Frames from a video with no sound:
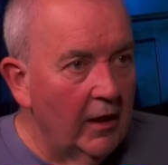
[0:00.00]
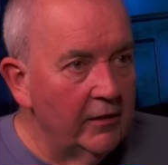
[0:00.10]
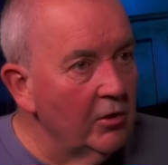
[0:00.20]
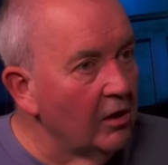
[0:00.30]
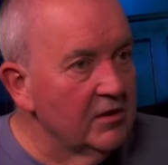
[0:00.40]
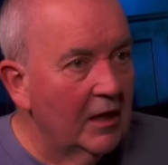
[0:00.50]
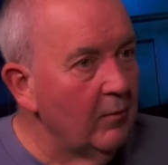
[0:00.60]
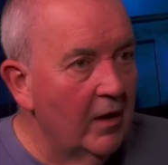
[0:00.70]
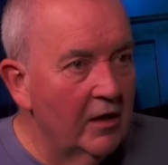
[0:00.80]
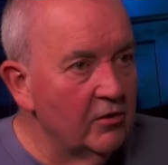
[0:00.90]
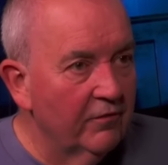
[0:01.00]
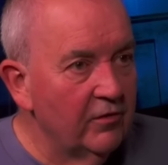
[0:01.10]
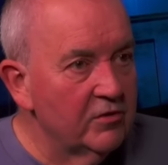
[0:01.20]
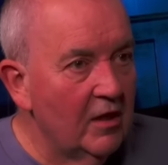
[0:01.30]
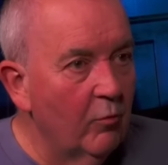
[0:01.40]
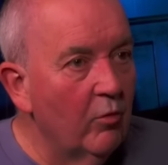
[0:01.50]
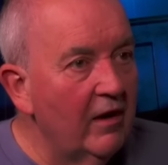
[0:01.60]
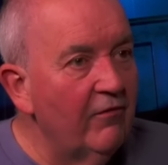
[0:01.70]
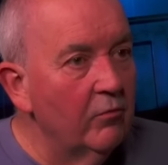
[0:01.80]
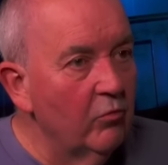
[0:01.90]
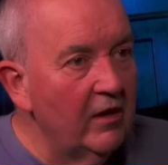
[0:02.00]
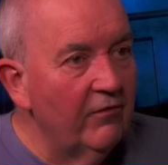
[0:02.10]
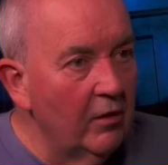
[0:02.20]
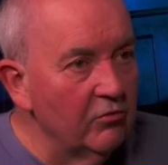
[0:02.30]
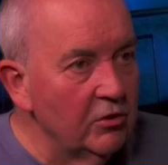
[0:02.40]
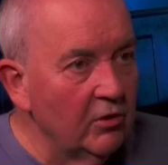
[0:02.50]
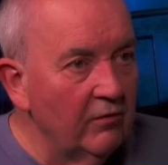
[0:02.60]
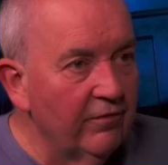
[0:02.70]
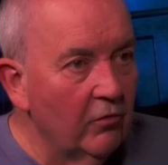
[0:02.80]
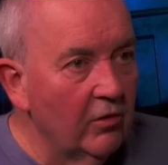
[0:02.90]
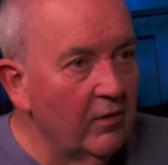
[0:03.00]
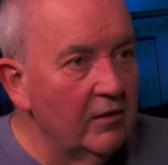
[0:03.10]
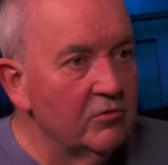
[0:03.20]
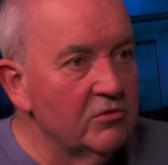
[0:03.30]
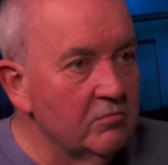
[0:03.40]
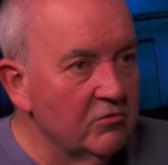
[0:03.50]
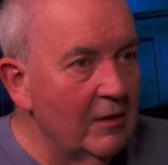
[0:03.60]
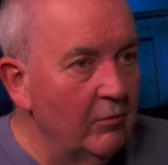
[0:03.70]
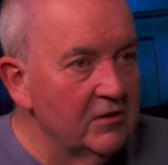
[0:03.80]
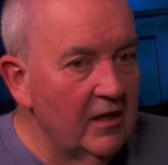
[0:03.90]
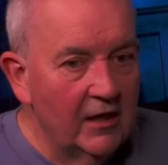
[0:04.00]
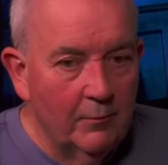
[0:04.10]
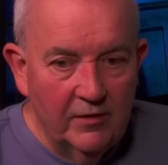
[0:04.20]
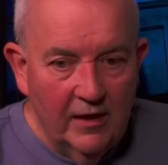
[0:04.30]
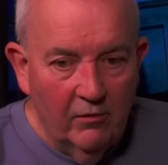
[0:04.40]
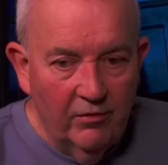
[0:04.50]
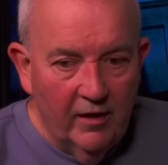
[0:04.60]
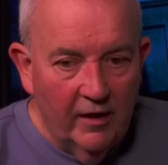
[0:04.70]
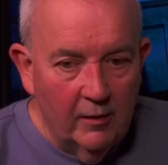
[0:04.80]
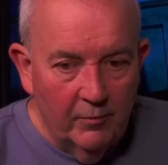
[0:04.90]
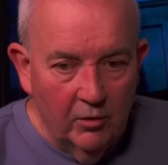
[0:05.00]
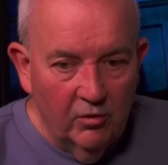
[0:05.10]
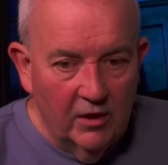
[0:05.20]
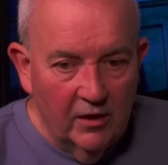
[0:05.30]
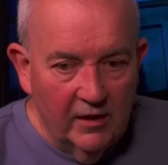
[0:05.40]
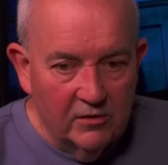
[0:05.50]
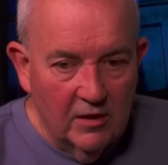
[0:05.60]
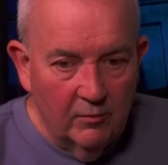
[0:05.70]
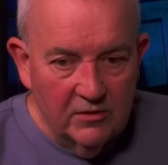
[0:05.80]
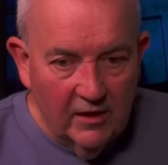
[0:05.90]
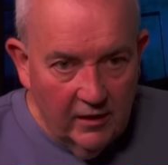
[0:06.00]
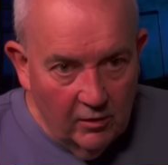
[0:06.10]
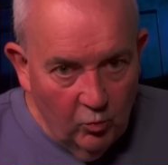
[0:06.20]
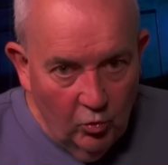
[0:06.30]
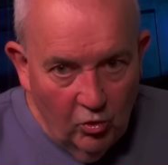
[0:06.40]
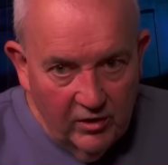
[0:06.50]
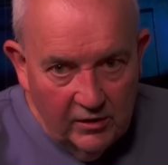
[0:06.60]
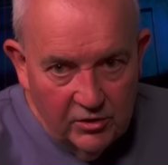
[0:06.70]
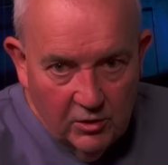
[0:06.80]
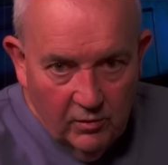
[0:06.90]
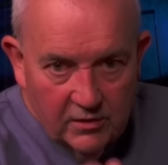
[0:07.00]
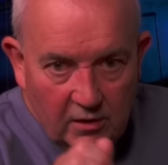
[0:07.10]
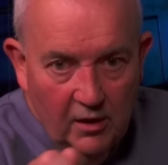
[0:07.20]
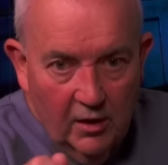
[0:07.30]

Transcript: and not take my eyes off the treble, whatever I was looking for, whether it was treble 10, I'd be down there and I'd be looking at that treble 10, I'd walk into it